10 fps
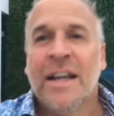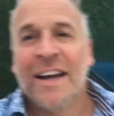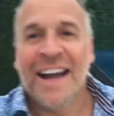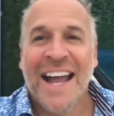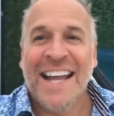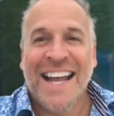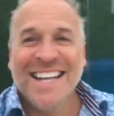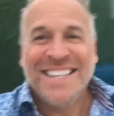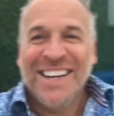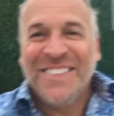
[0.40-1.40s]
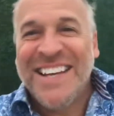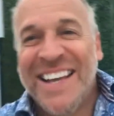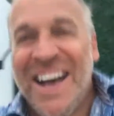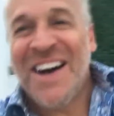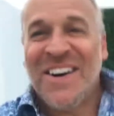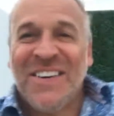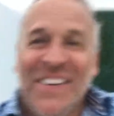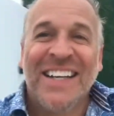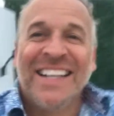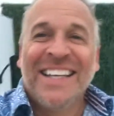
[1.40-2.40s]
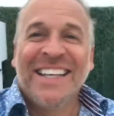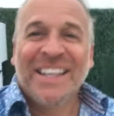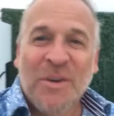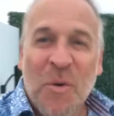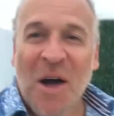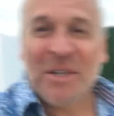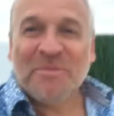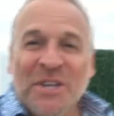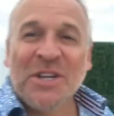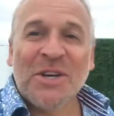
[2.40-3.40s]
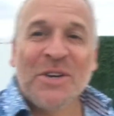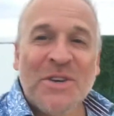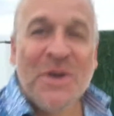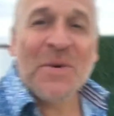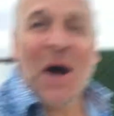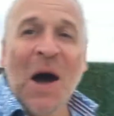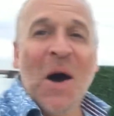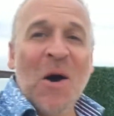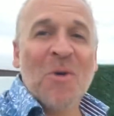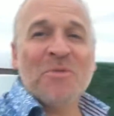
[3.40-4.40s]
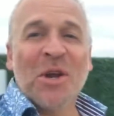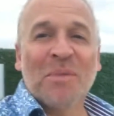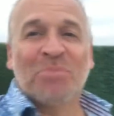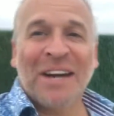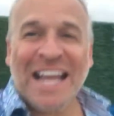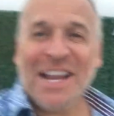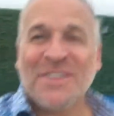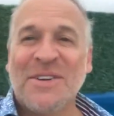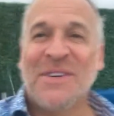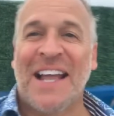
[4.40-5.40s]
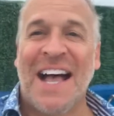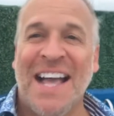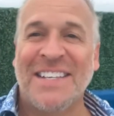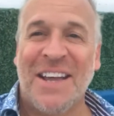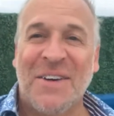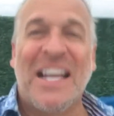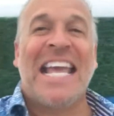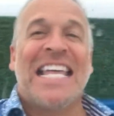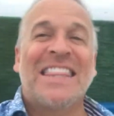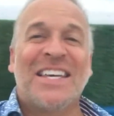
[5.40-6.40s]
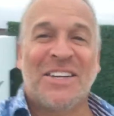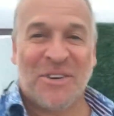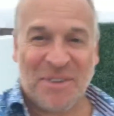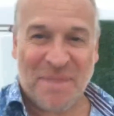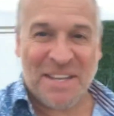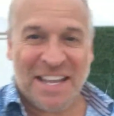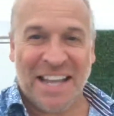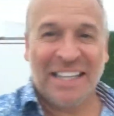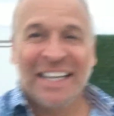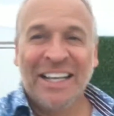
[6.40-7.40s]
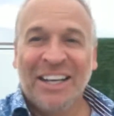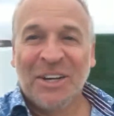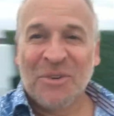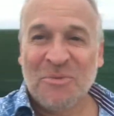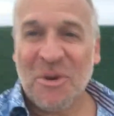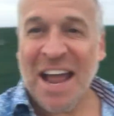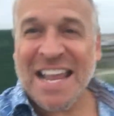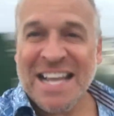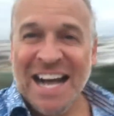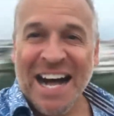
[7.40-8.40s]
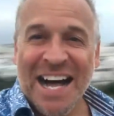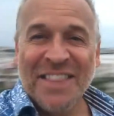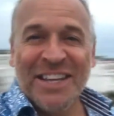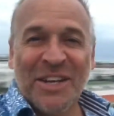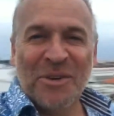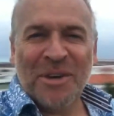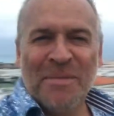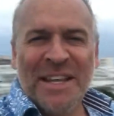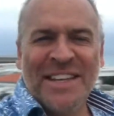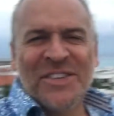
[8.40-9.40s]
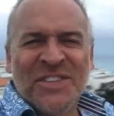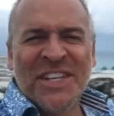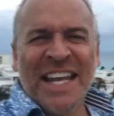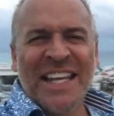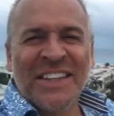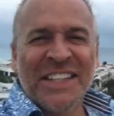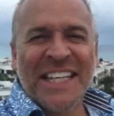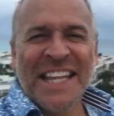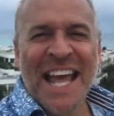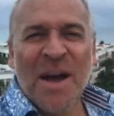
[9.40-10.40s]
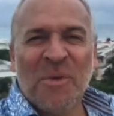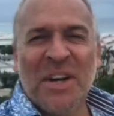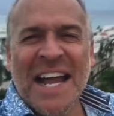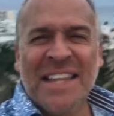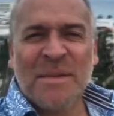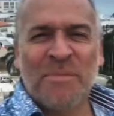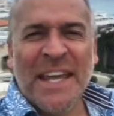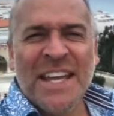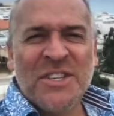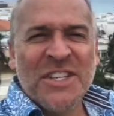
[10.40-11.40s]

All right, guys, here we go. Welcome to your new home, your brand new condo in the Caribbean, right on the Caribbean Sea. Look at that. We're at the beach.